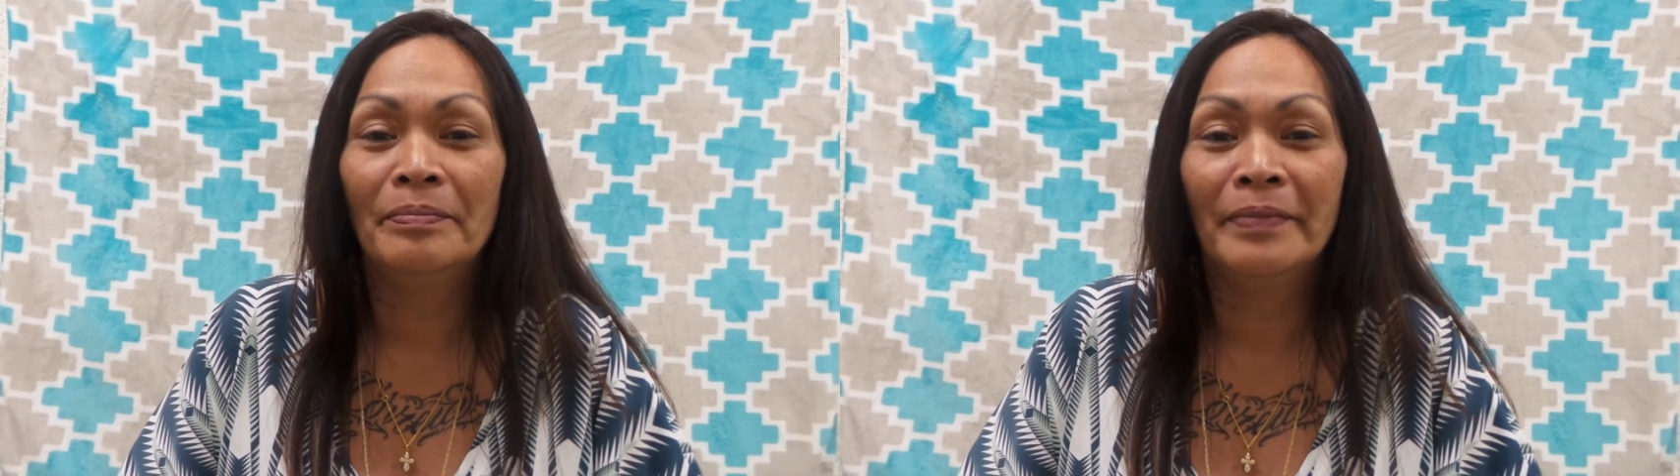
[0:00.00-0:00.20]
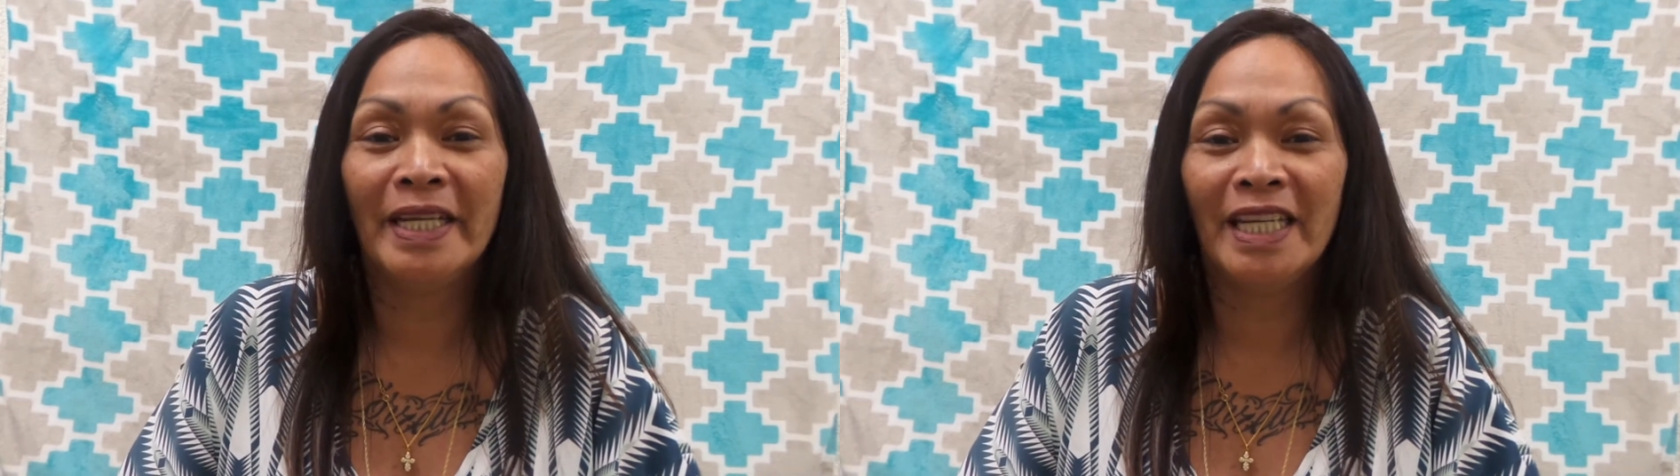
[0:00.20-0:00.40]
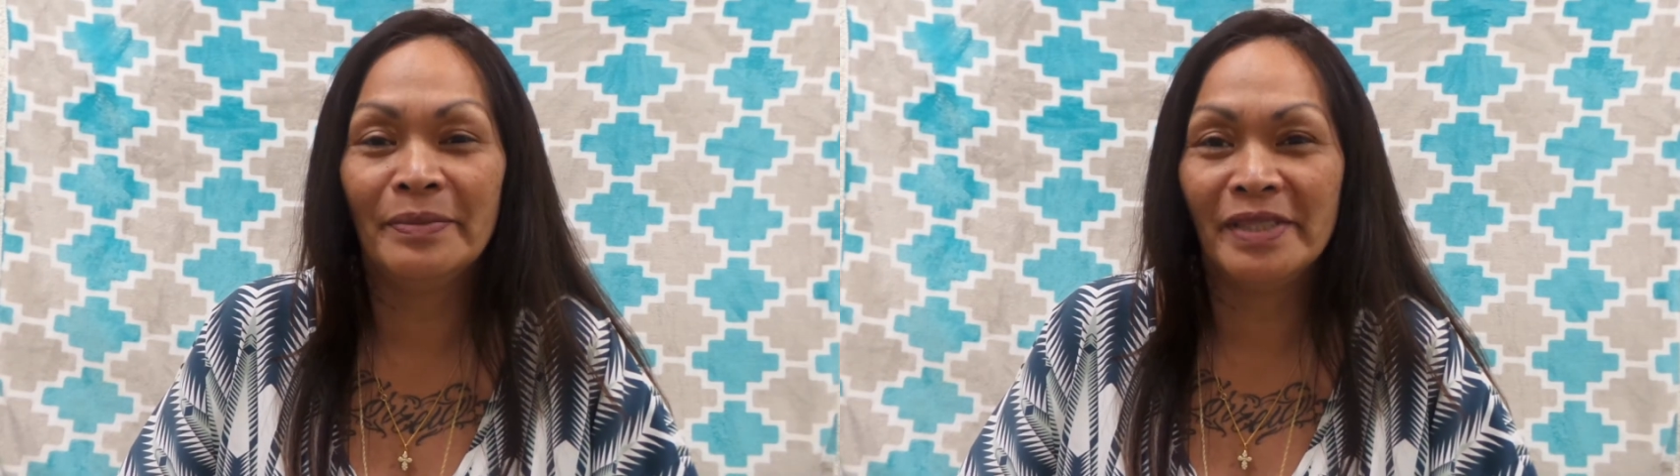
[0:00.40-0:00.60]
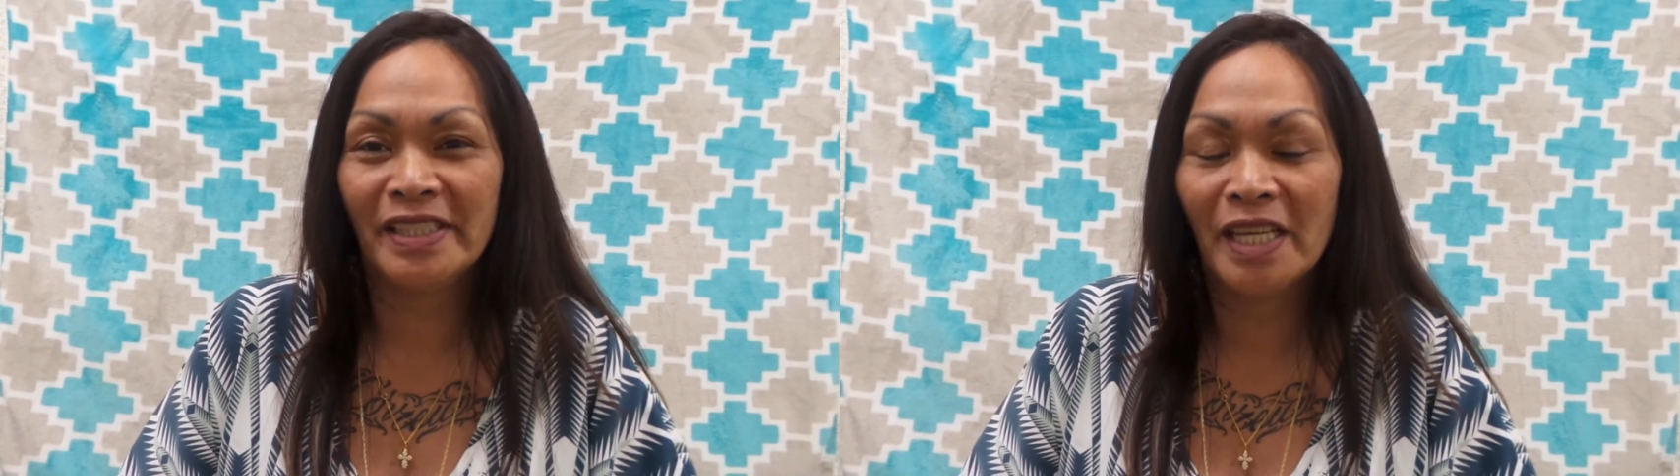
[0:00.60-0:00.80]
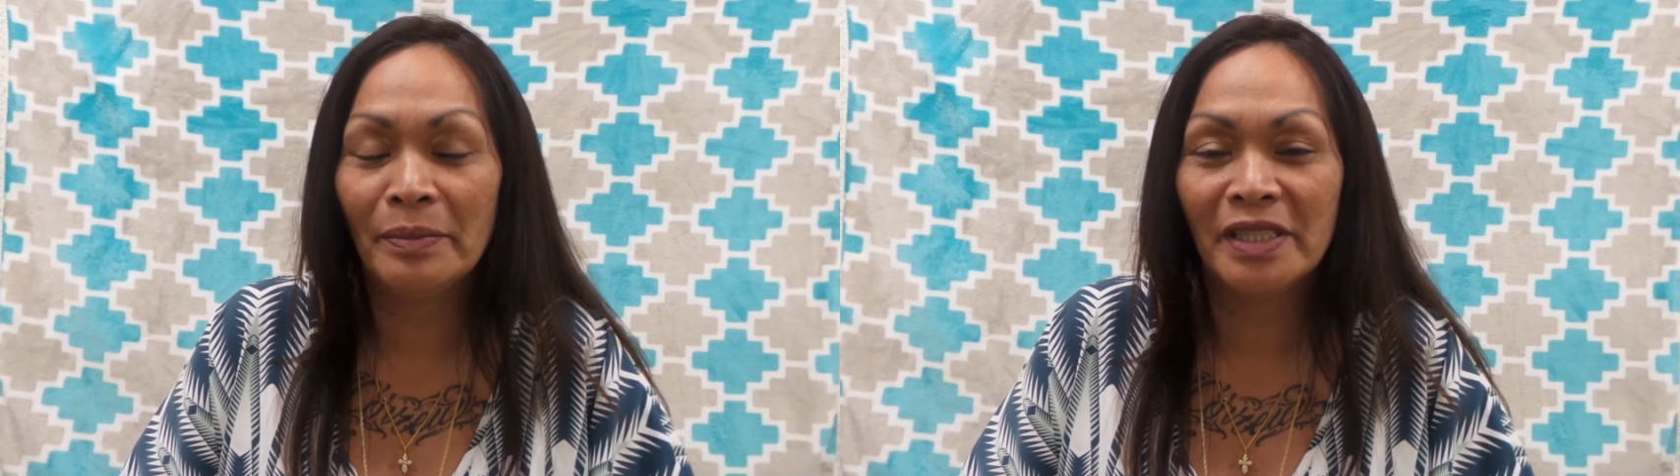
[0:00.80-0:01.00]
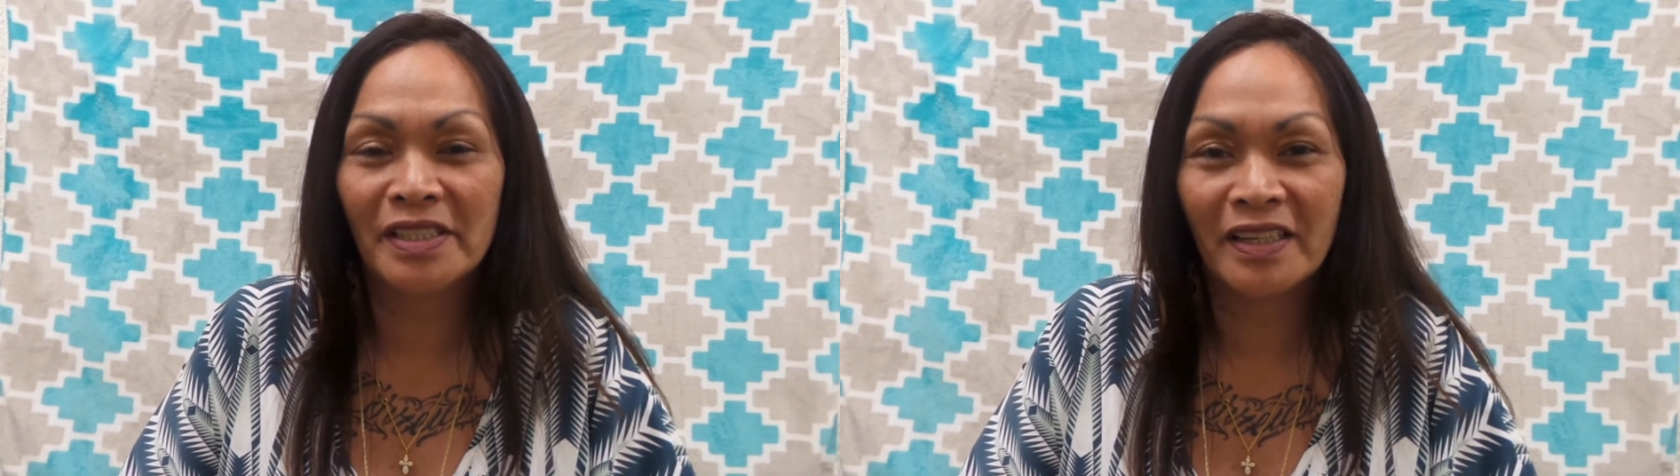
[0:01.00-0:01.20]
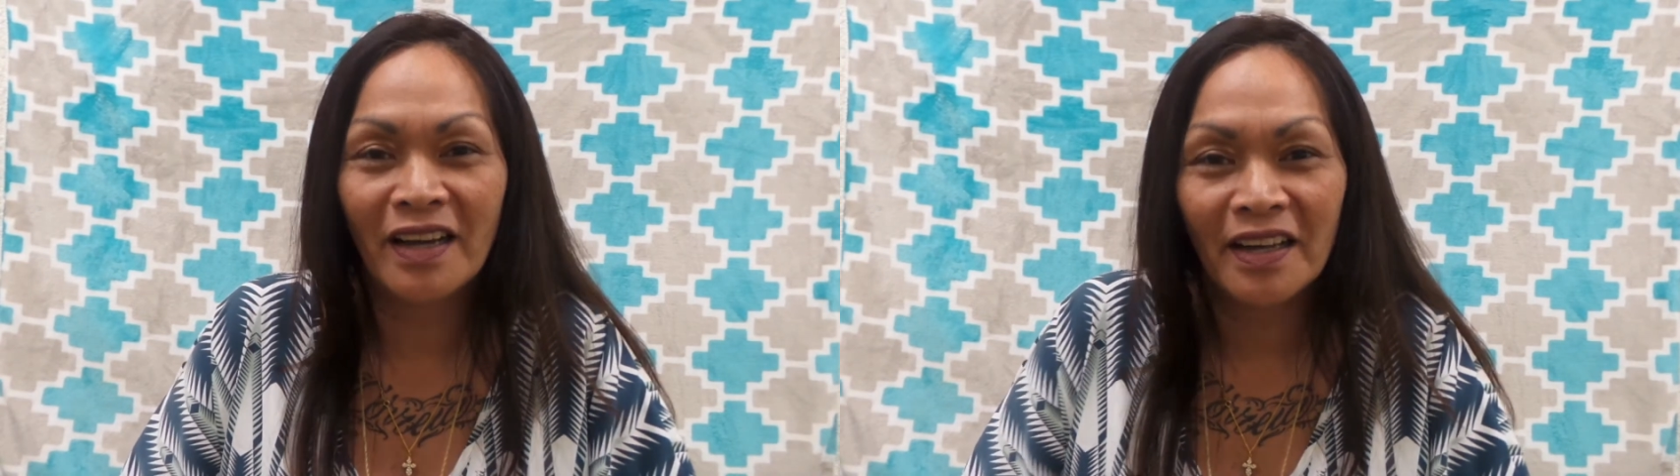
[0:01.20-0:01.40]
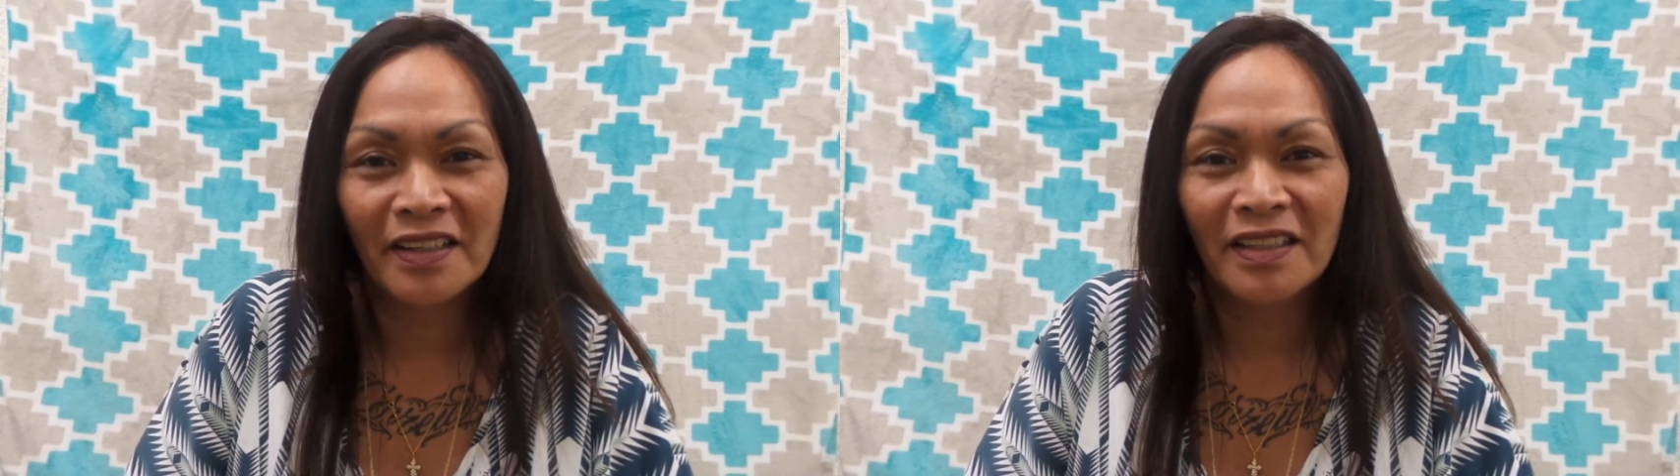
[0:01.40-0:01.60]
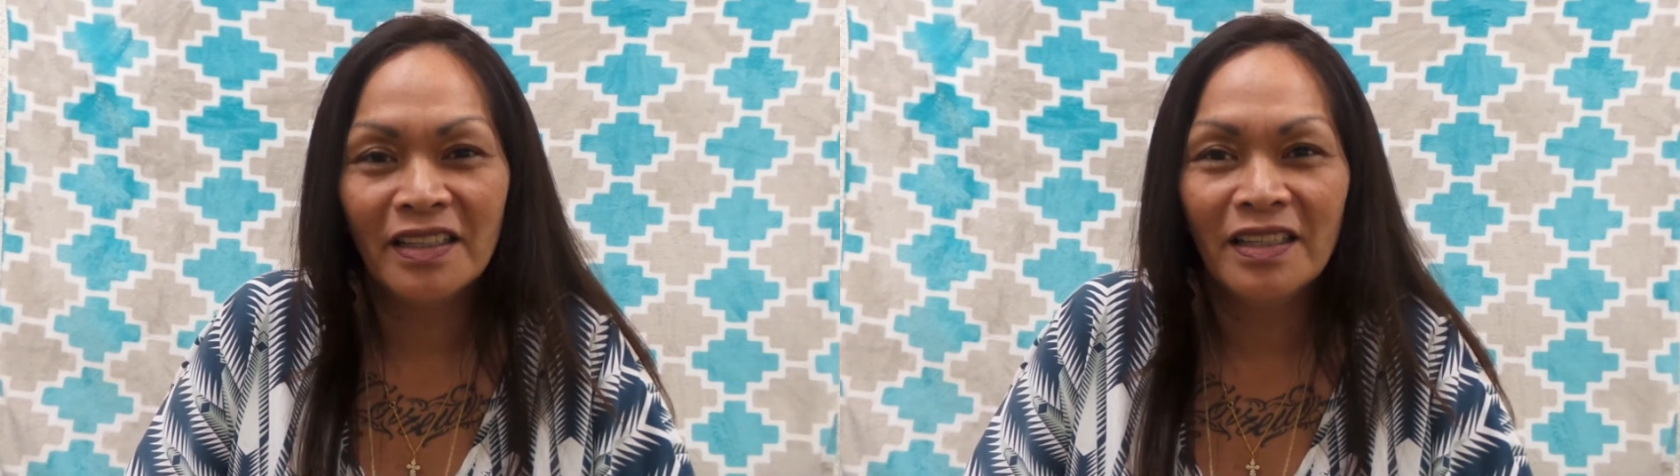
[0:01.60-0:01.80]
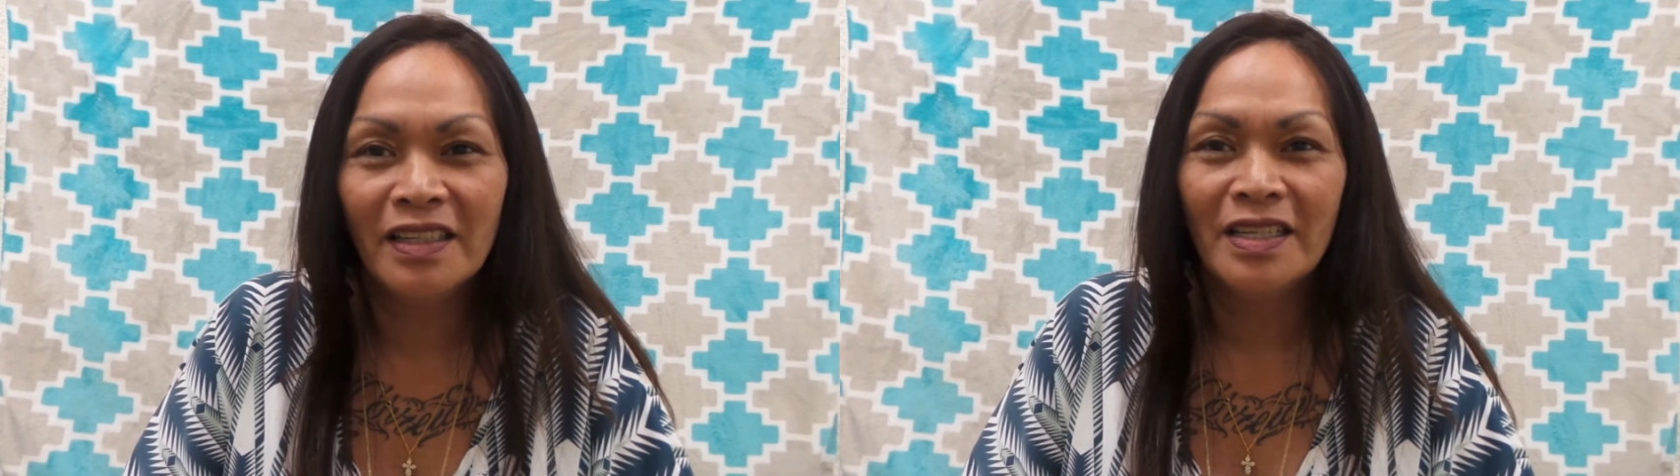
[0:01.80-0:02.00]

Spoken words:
my name is Kimmy Takata,